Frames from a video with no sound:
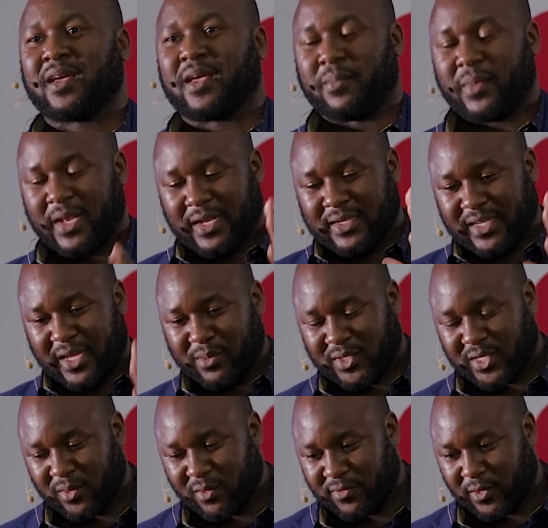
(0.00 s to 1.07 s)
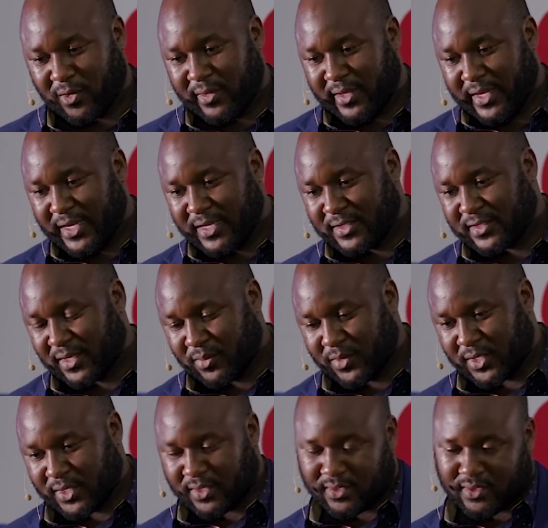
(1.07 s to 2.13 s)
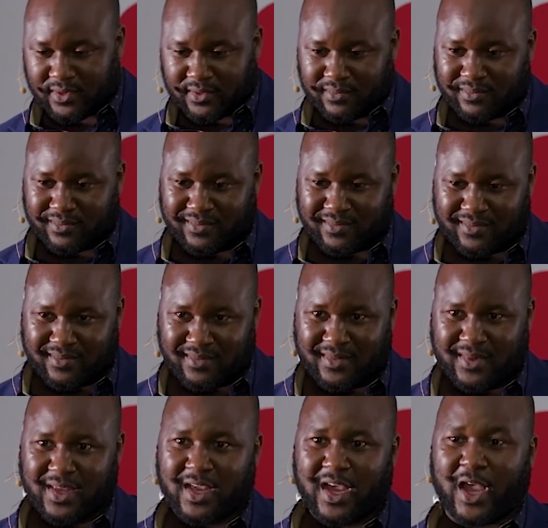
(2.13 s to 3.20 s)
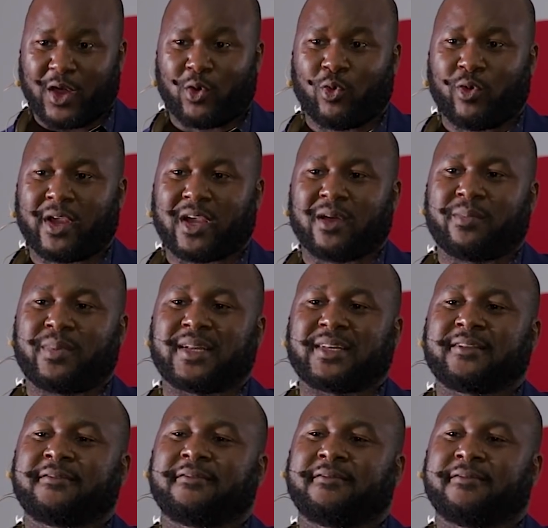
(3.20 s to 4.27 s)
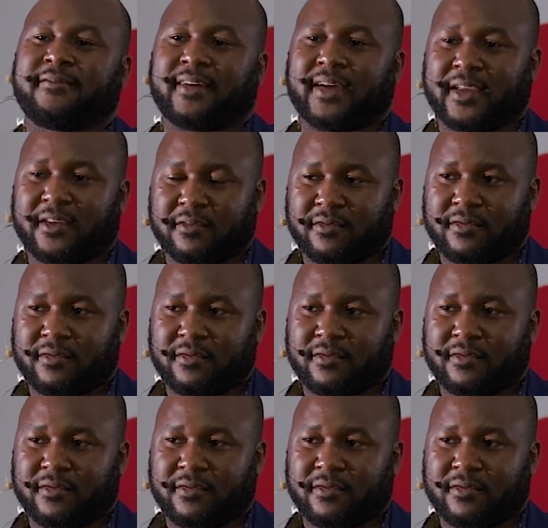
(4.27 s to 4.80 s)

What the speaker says: I made a timetable for all the 8 subjects. I could wake up at 4